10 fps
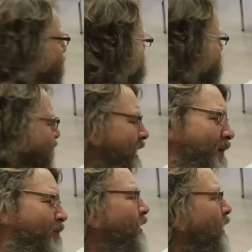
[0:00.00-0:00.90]
Oh,
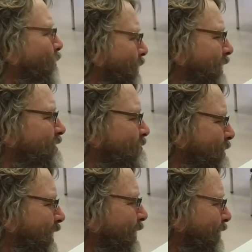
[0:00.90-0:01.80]
he really was,
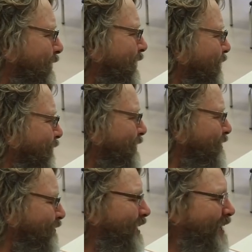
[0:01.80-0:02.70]
man. You know, it's
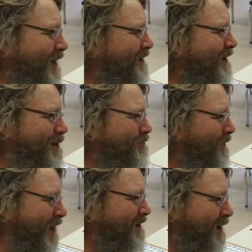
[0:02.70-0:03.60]
funny, I sent
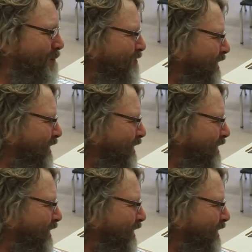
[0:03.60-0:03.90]
him